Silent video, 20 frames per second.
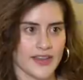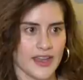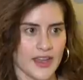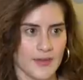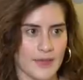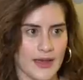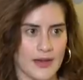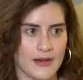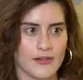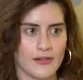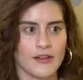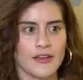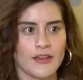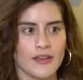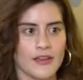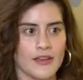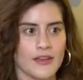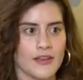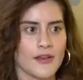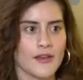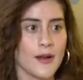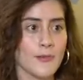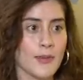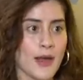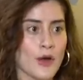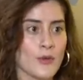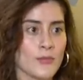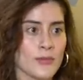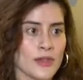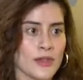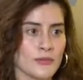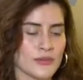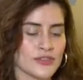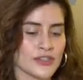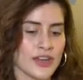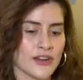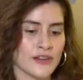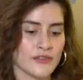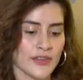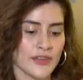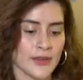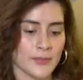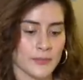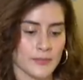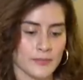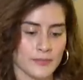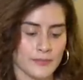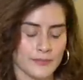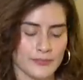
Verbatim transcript: that came out about me, which kind of like